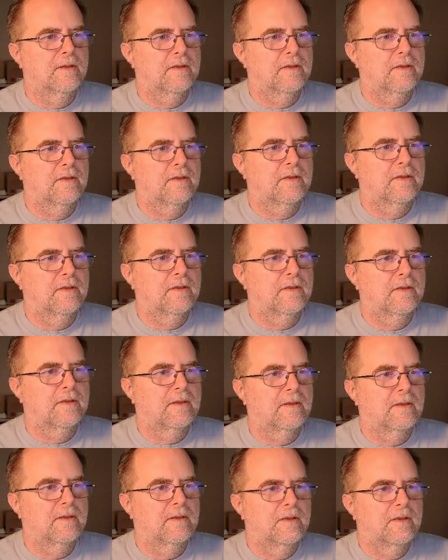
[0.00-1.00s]
I'm
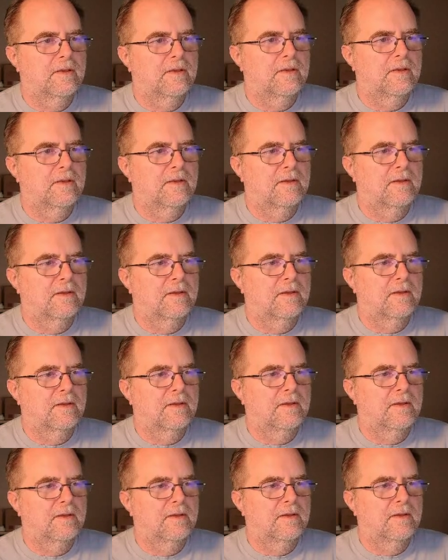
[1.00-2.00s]
peeling out without even
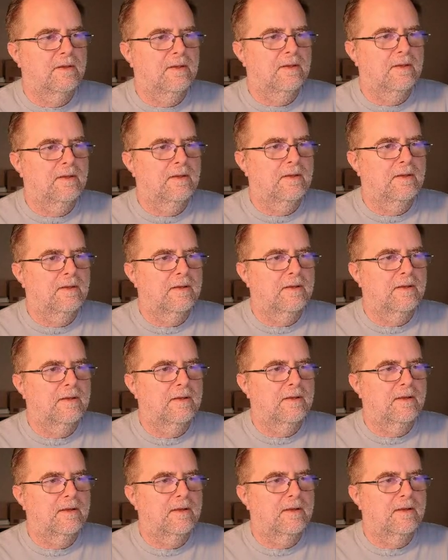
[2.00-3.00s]
trying to,
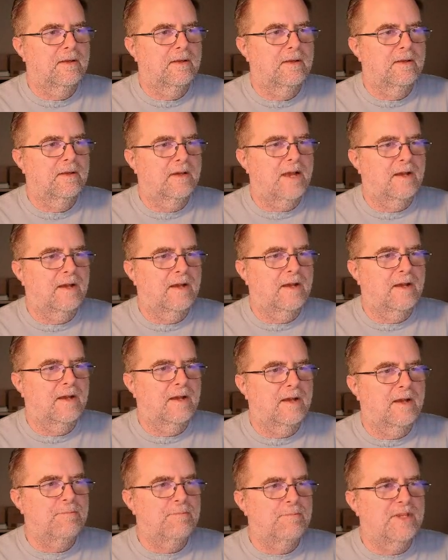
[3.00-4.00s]
because the
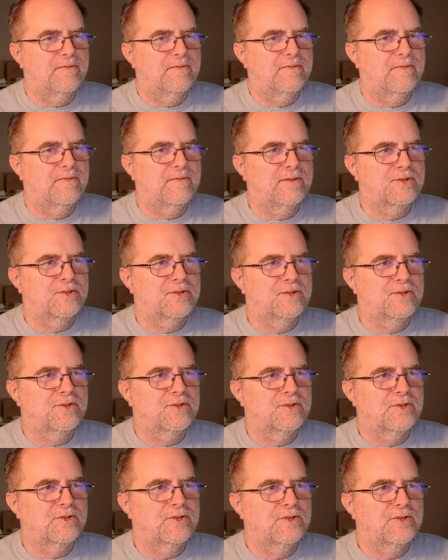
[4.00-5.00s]
vehicle's not heavy
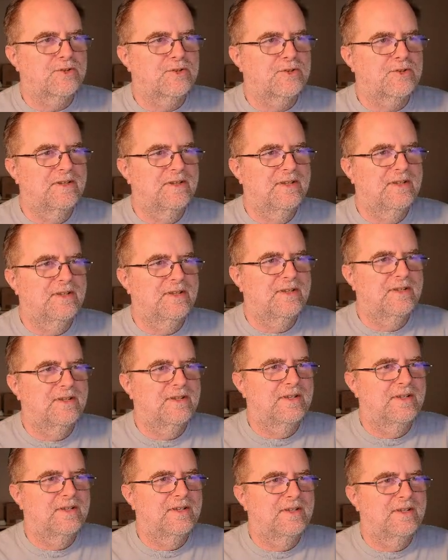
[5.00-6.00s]
enough to grip the
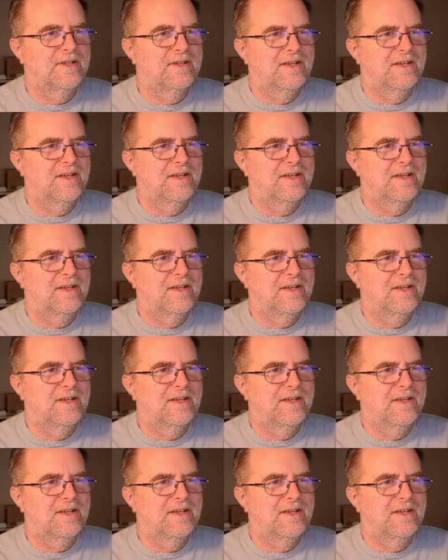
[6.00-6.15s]
ground.